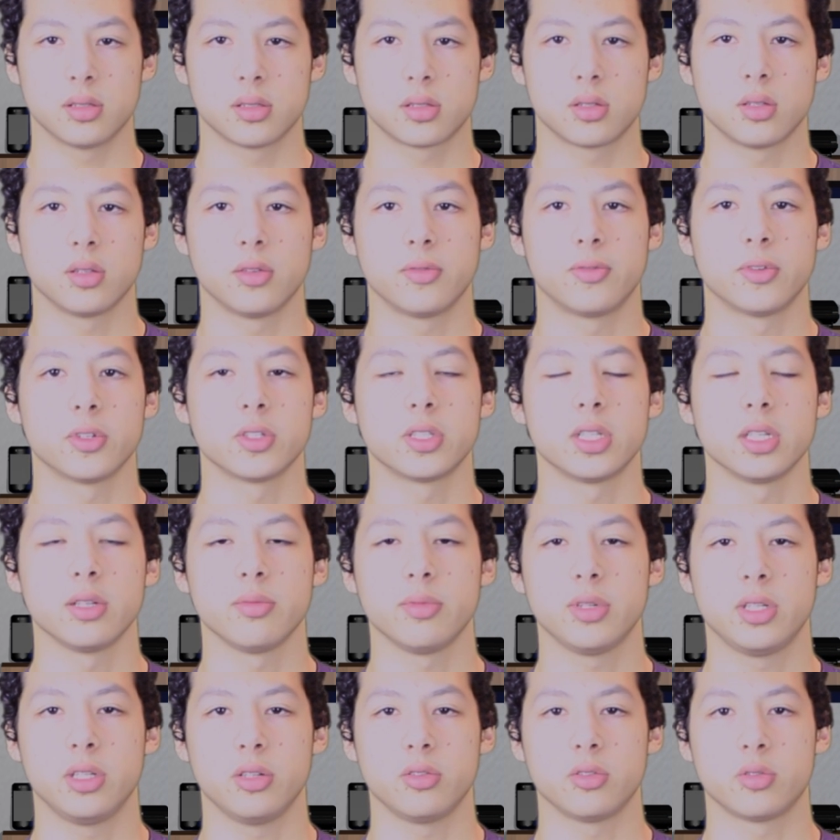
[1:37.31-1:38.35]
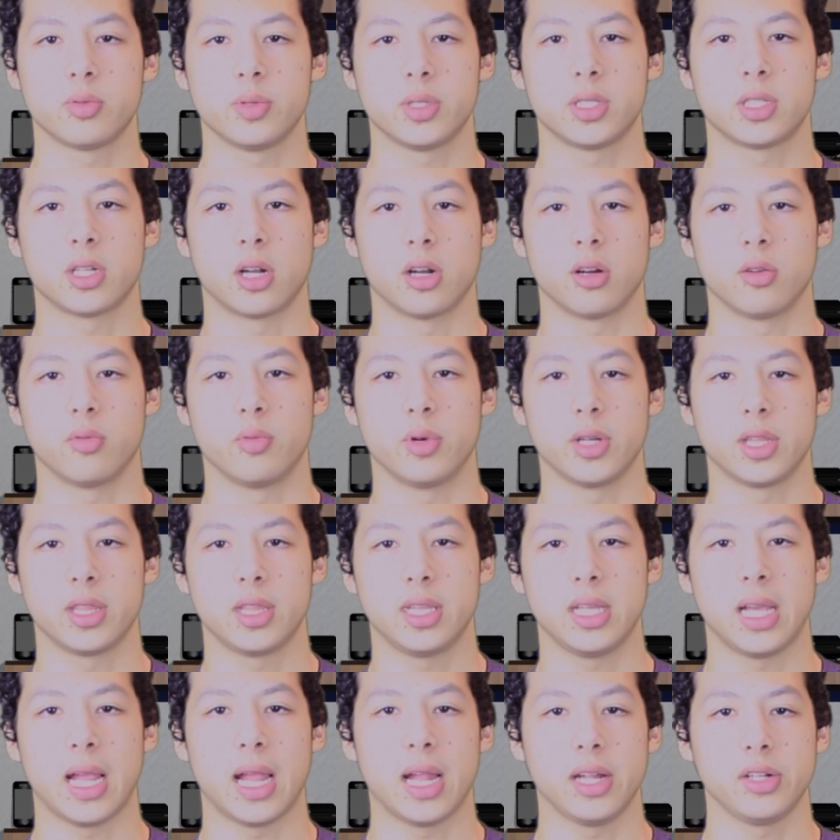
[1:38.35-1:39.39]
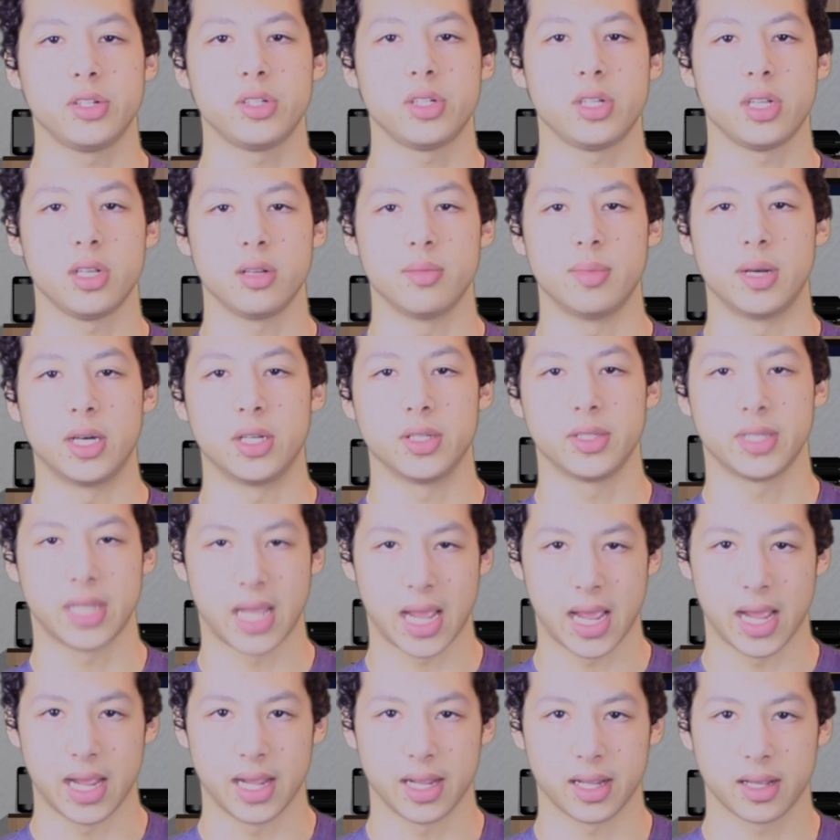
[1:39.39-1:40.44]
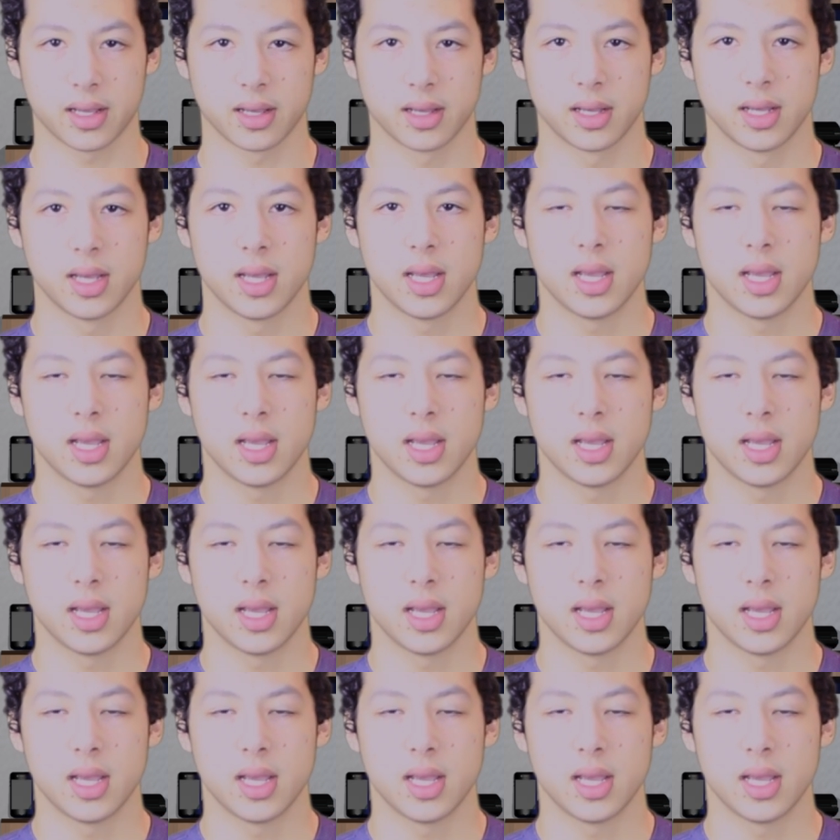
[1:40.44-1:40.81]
So the first thing we do is we start with the HTML tag,